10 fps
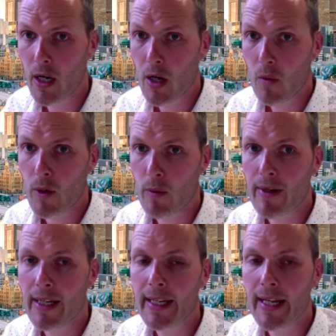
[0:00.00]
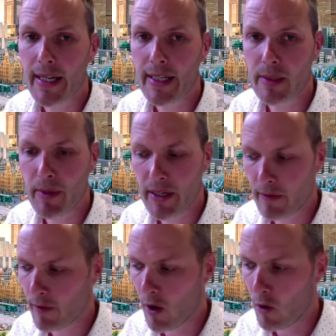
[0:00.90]
we were really keen to be
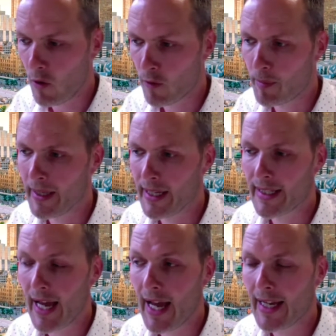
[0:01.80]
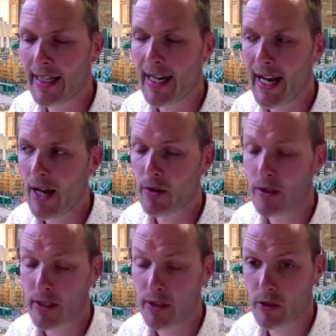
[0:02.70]
involved because it allows
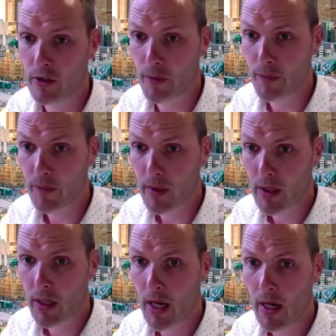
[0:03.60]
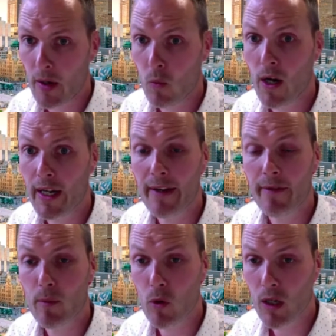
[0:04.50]
us to work even
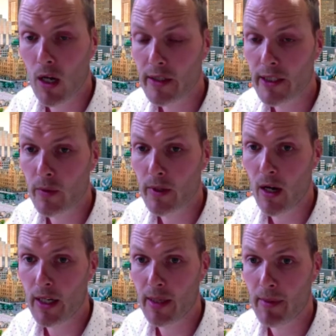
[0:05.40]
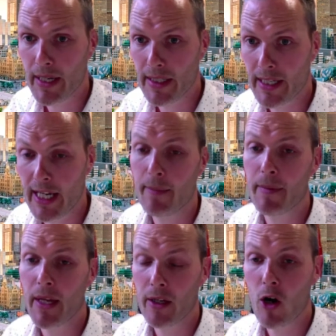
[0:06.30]
more closely with the IDP team
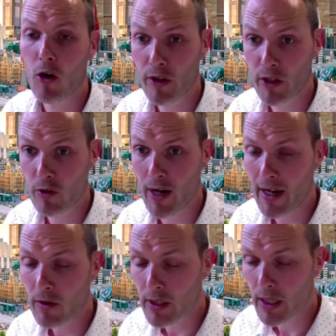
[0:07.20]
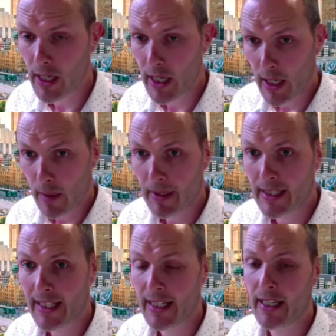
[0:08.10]
that are on the ground,
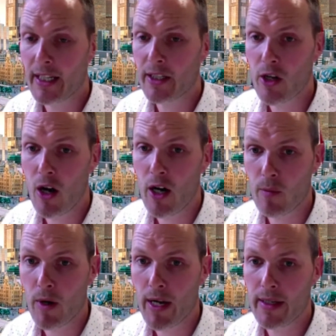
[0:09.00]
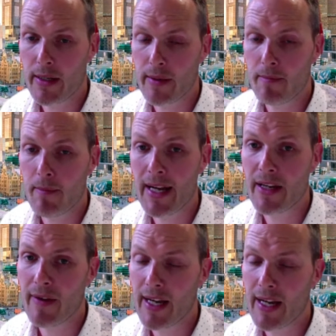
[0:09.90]
particularly at a time when many of
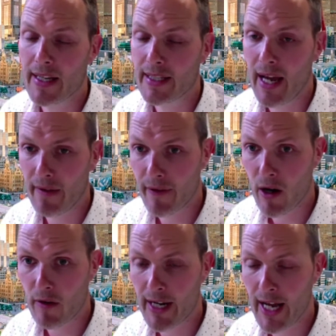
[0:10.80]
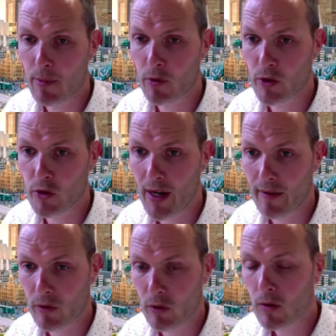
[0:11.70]
our staff are unable to
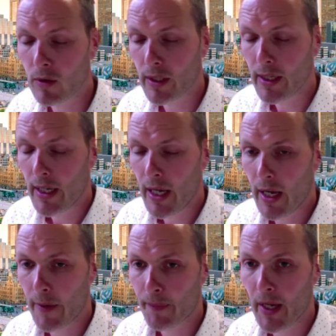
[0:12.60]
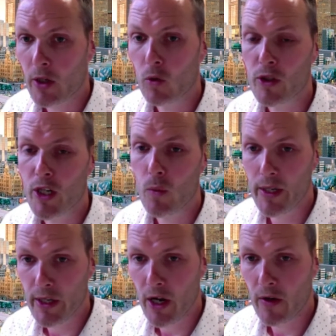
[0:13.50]
travel. And also we
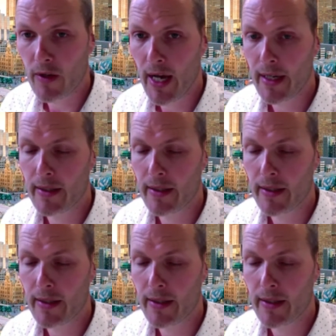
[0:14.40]
know that